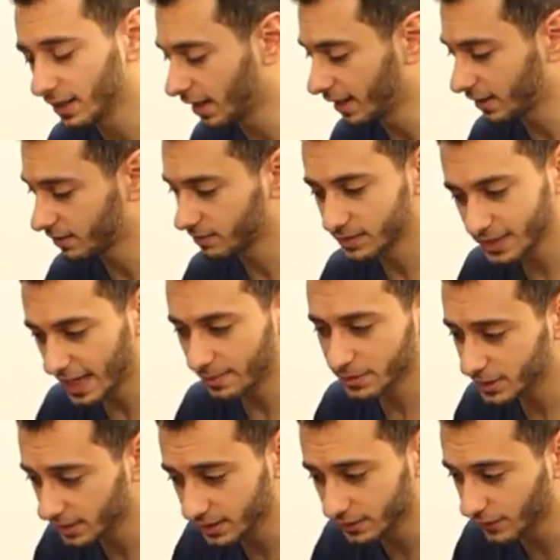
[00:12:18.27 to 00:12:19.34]
Like
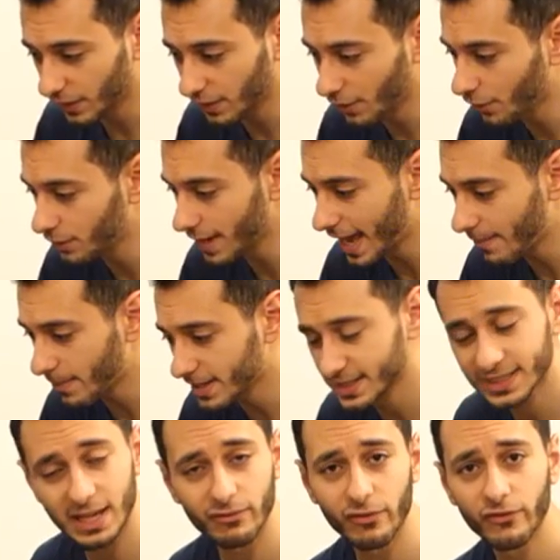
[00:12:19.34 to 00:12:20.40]
Samsung's very own
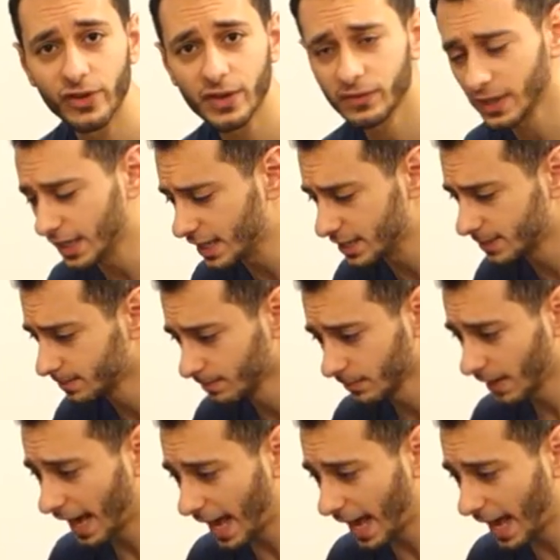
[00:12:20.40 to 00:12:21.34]
MS750 is